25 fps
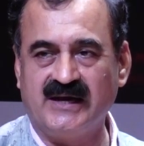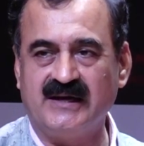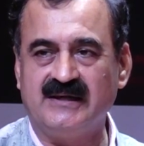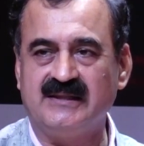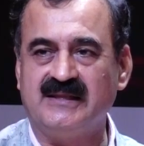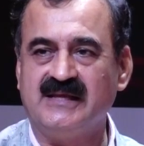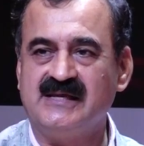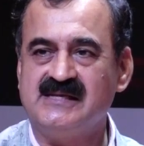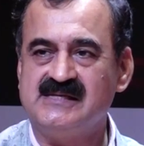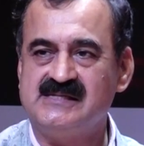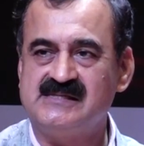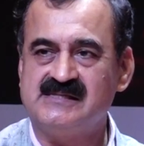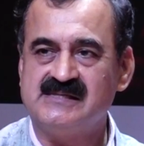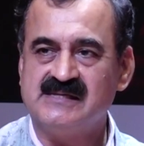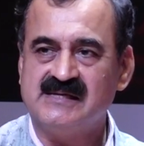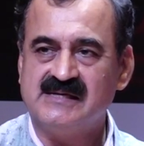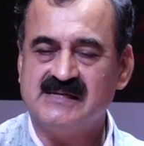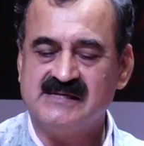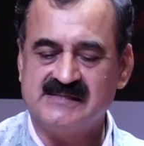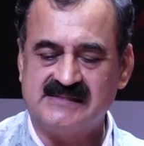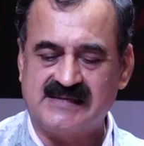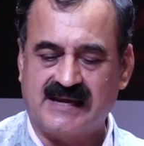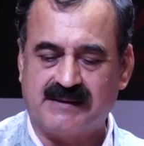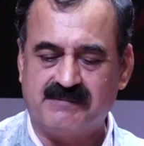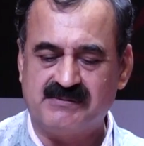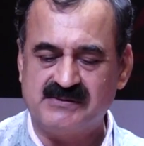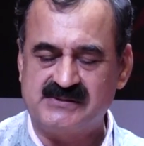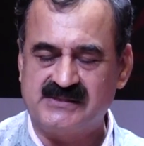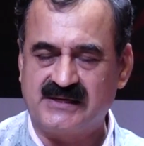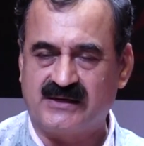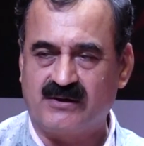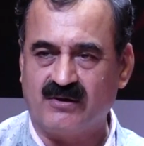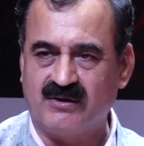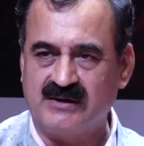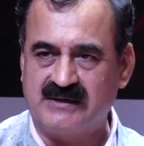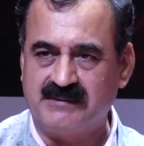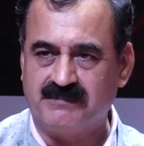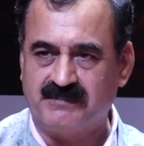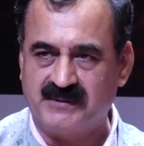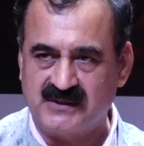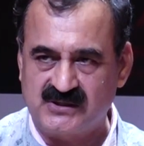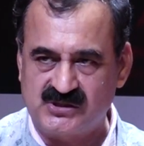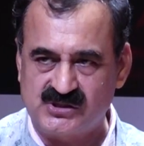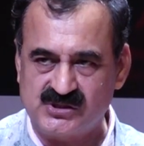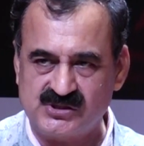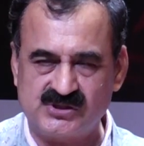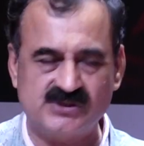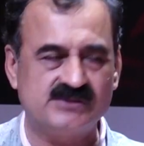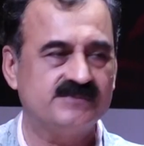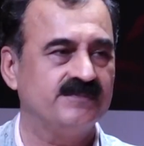initiate these
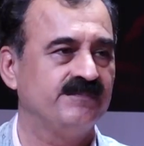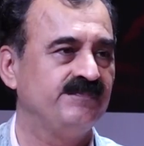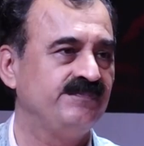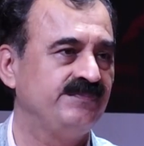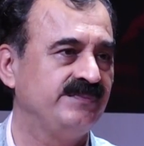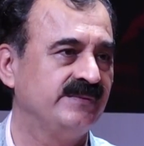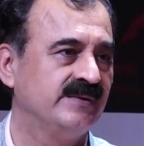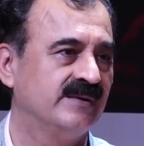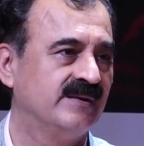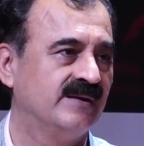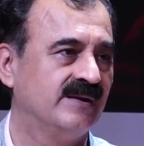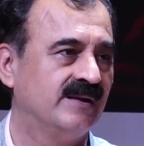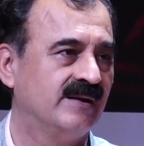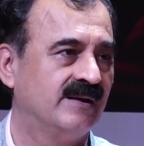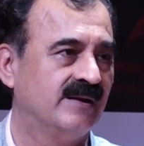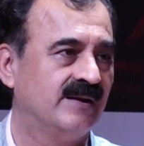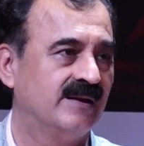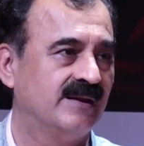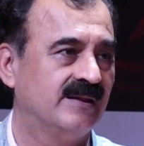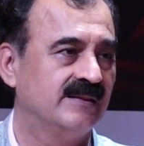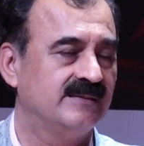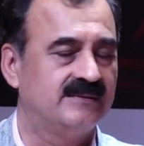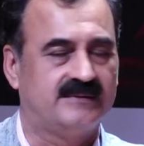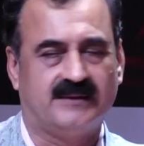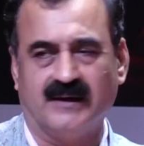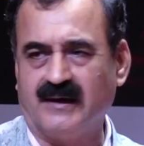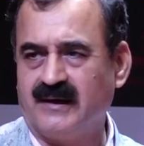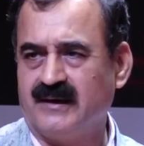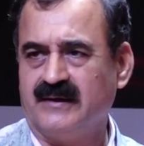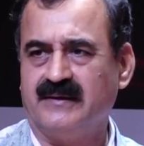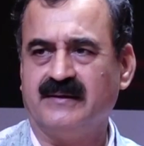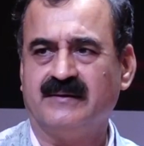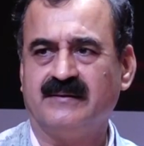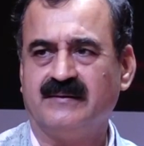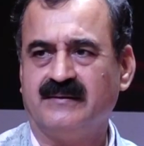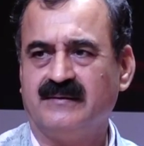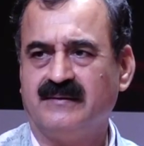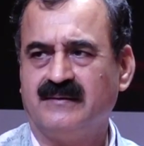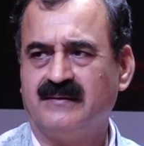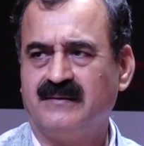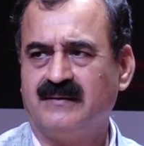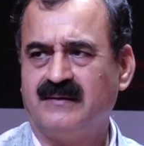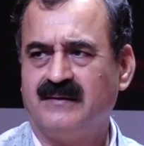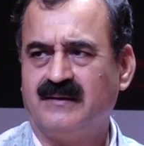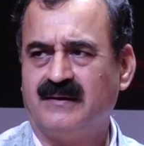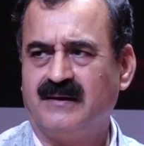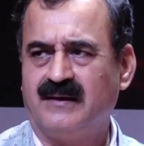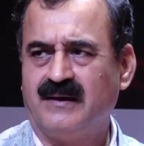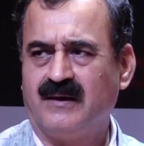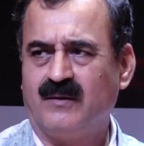cybersecurity breaches.
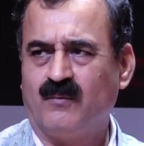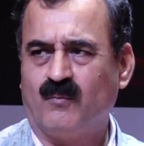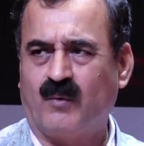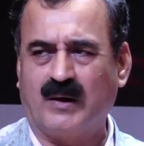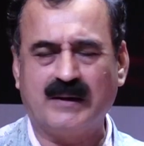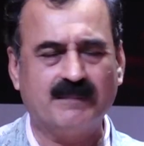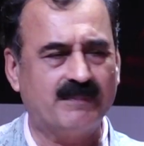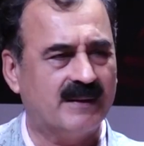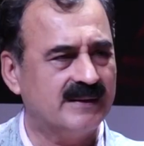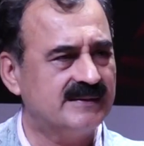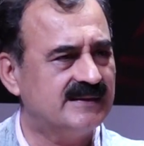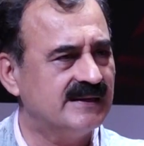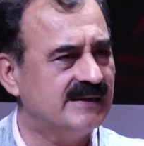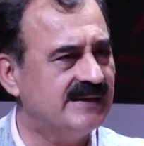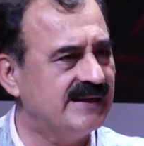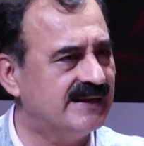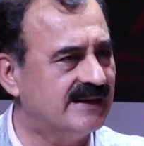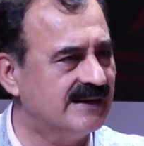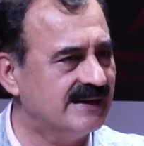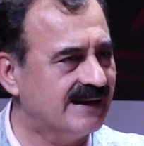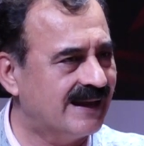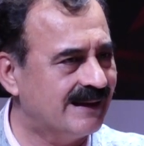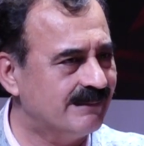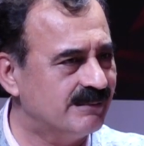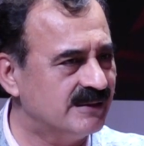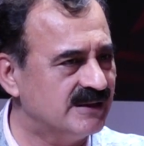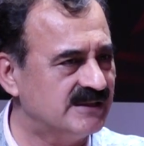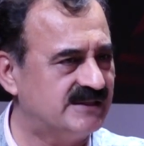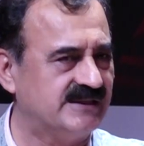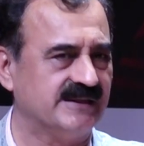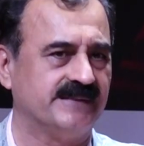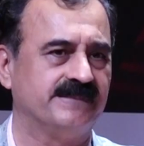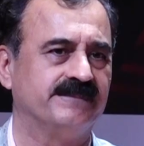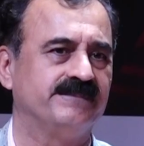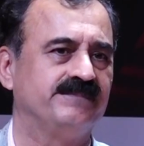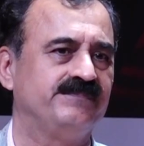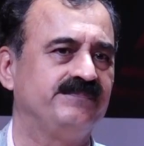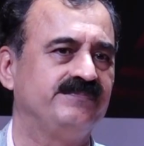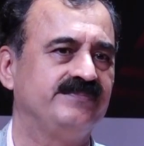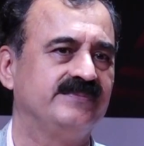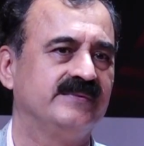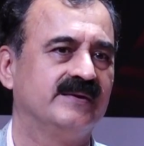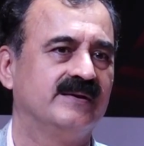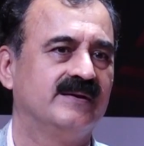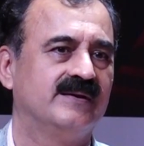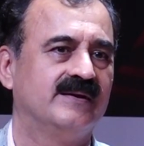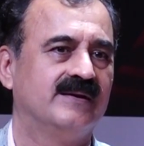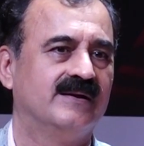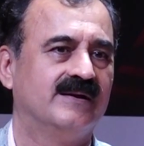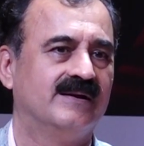Third, what about the legal liability?